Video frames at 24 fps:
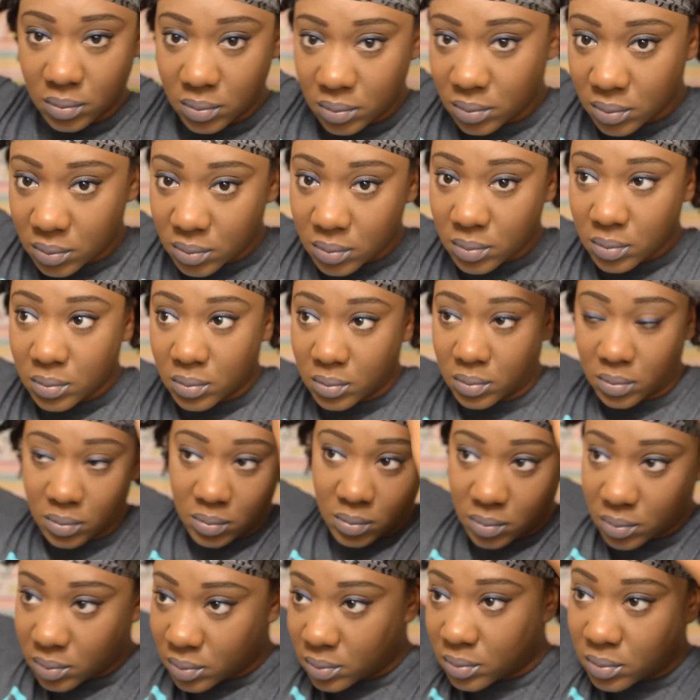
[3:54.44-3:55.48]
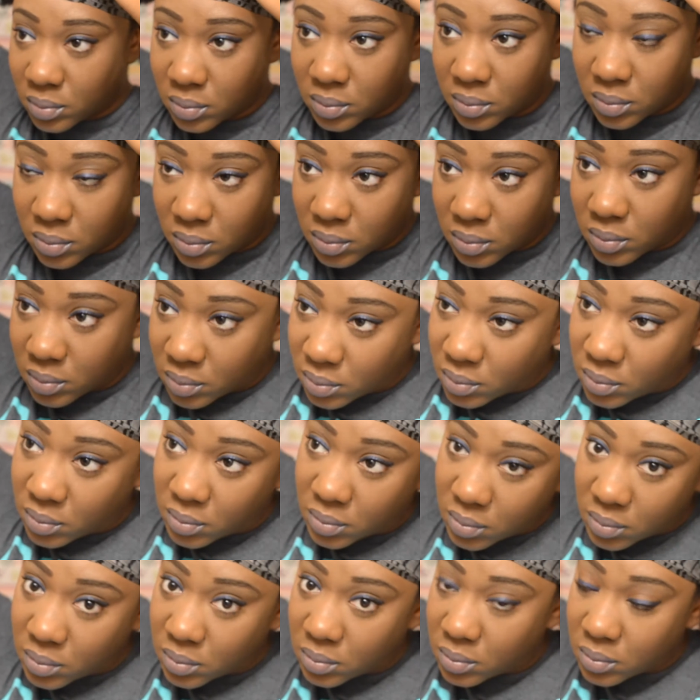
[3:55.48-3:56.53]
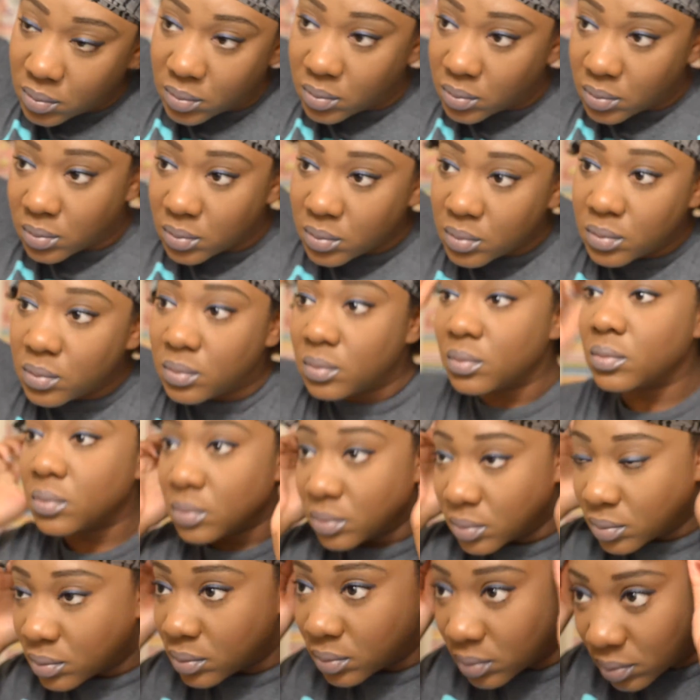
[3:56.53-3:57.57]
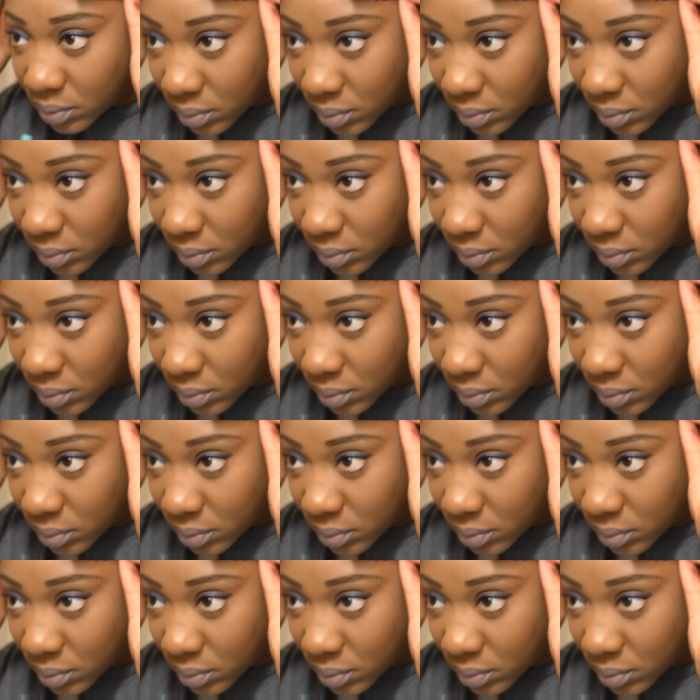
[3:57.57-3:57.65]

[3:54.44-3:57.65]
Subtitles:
which I have gotten makeup all over at this